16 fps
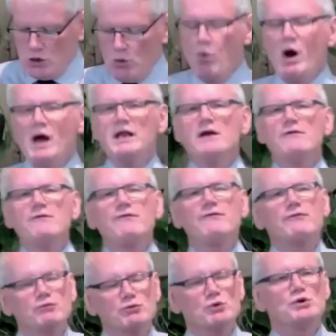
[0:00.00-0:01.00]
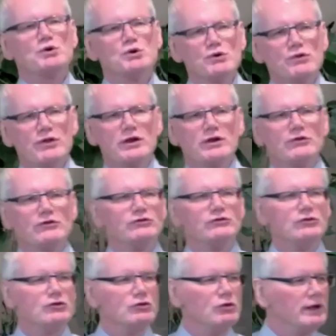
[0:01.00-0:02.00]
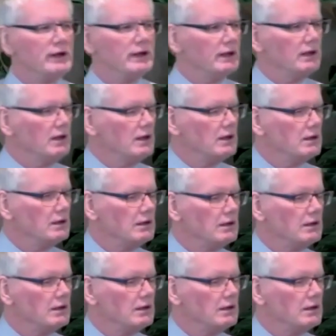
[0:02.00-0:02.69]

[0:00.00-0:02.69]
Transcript: What if Ruth is doing